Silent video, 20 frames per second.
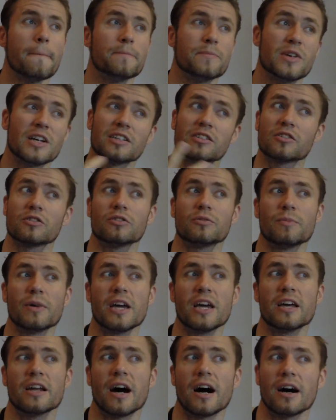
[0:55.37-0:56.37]
This could
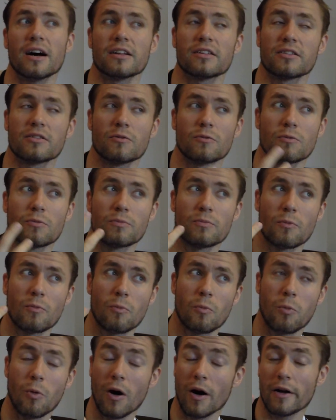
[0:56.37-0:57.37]
mean
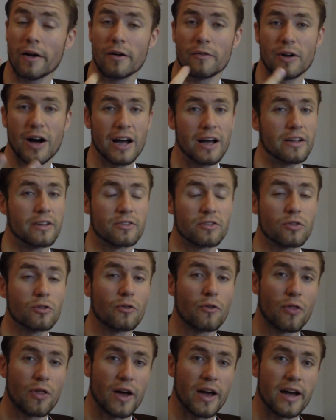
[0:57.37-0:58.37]
one of
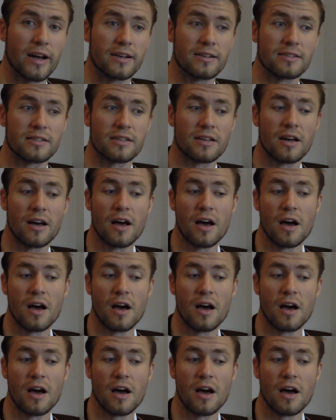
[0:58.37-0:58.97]
two things.